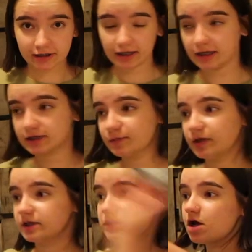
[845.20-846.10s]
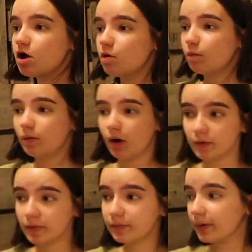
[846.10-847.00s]
in case, because we want
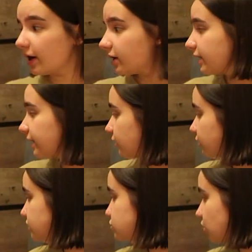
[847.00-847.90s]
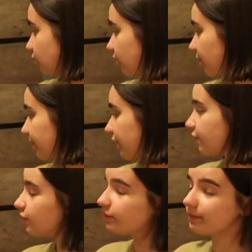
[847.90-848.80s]
to be prepared, and I literally don't know where my
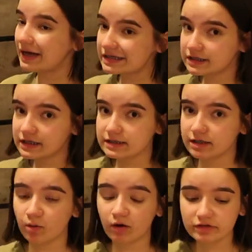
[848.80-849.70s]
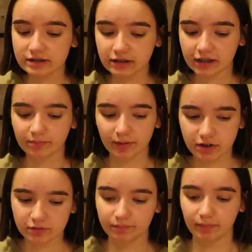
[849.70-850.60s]
other good mask is, and obviously I
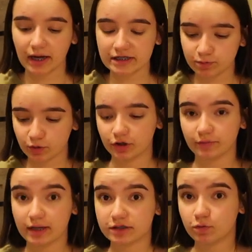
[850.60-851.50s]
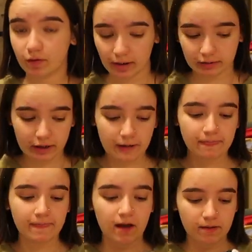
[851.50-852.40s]
can buy some more good masks while I'm out there,
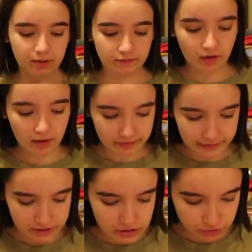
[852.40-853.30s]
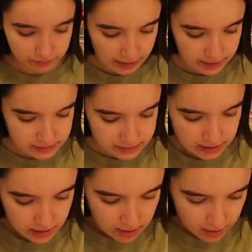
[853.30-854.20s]
but I've got these 2 masks
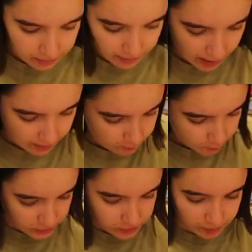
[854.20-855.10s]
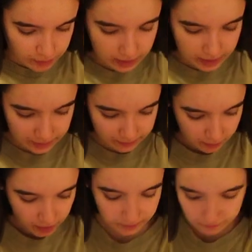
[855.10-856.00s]
that I'm going to put at the
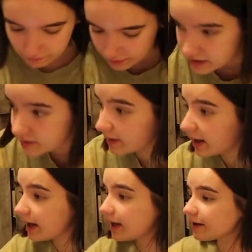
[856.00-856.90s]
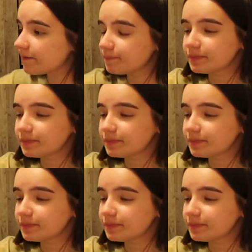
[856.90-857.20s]
bottom of this bag.